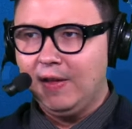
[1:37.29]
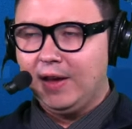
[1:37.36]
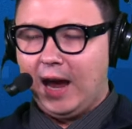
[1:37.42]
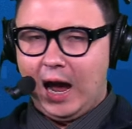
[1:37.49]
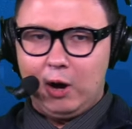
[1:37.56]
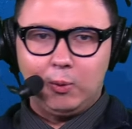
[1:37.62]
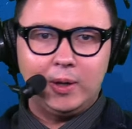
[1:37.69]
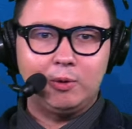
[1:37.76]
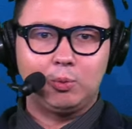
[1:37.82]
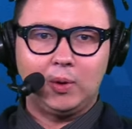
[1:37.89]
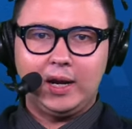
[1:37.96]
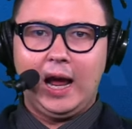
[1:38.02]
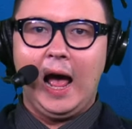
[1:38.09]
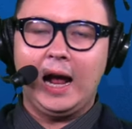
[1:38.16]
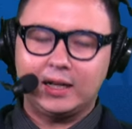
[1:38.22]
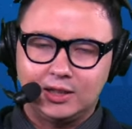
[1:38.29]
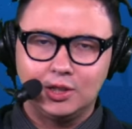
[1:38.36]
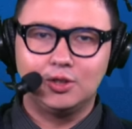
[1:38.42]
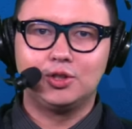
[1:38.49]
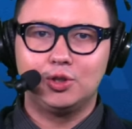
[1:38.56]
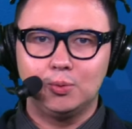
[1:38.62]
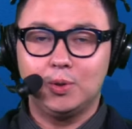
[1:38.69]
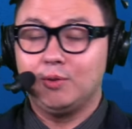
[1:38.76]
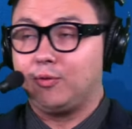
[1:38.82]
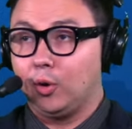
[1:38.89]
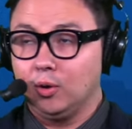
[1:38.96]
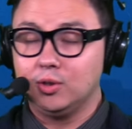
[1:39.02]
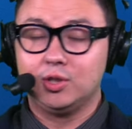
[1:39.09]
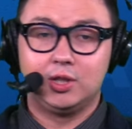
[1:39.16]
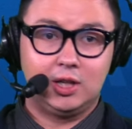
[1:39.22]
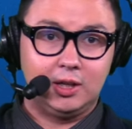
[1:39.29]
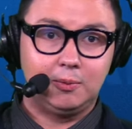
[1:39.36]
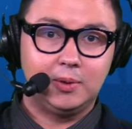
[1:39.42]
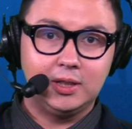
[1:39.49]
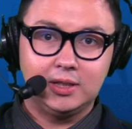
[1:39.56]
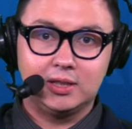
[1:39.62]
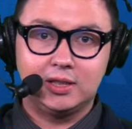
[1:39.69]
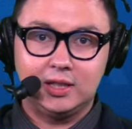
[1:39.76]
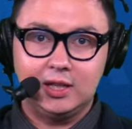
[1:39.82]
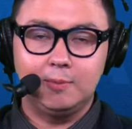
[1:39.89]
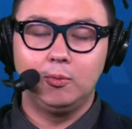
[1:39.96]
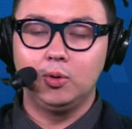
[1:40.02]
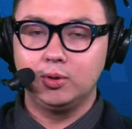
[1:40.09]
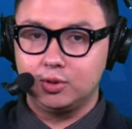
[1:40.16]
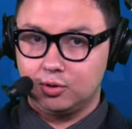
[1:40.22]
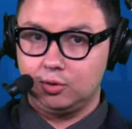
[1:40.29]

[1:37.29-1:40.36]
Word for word: how he reacted to adversity when this team was